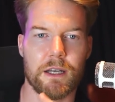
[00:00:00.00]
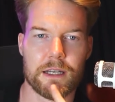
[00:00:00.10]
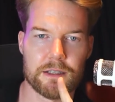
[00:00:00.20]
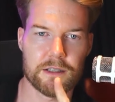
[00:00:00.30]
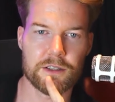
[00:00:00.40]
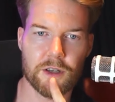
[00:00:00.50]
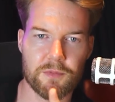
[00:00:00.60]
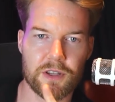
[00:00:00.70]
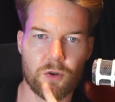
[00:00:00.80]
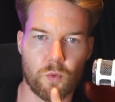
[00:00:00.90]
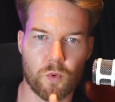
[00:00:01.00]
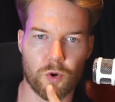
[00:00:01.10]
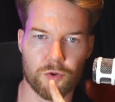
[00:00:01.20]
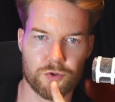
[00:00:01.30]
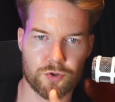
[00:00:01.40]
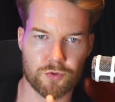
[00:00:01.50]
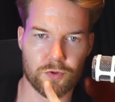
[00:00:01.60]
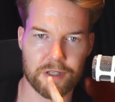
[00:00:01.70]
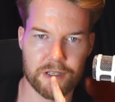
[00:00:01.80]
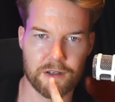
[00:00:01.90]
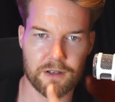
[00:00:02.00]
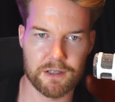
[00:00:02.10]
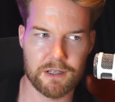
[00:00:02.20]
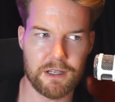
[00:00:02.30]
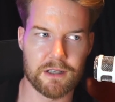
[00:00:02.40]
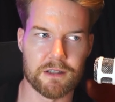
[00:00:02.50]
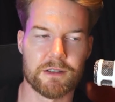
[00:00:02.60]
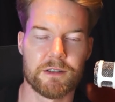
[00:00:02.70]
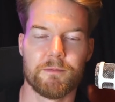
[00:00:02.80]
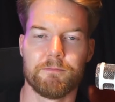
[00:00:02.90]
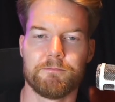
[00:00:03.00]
is it something the world truly needs?